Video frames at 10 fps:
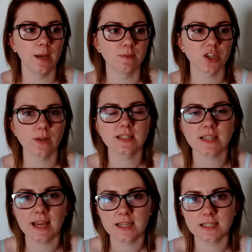So
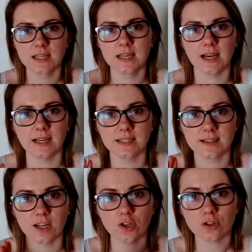instead I
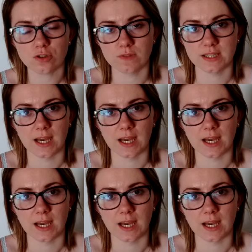decided not to read